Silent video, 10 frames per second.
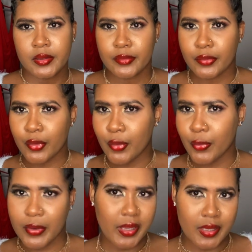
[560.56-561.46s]
no
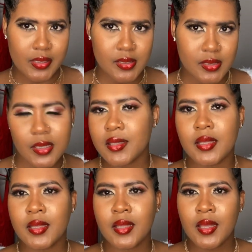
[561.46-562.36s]
ways,
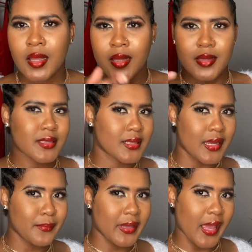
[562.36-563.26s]
this
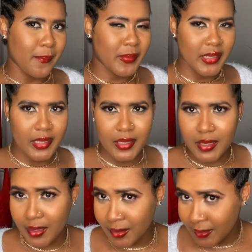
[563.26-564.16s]
can't be happening.
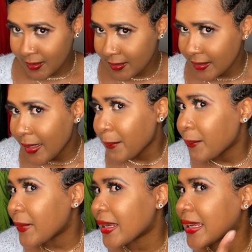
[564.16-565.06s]

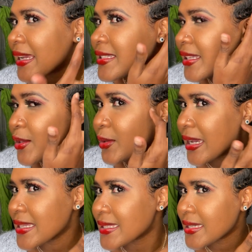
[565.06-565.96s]
But guys, can you
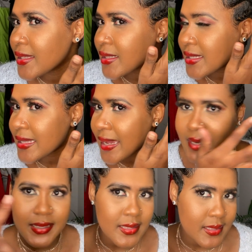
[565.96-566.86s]
guys see the
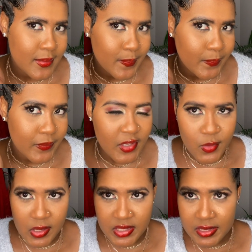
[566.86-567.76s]
sides?
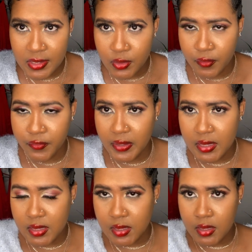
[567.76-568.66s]
So I just need to
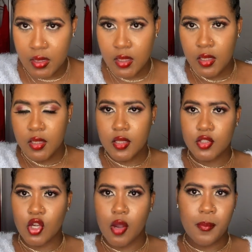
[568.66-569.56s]
fix the
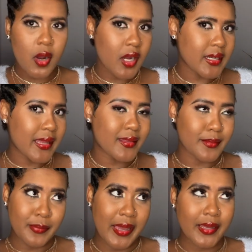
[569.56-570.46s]
top part and the
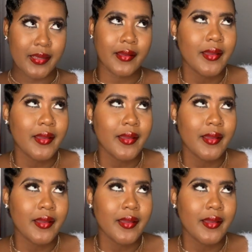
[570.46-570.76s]
back.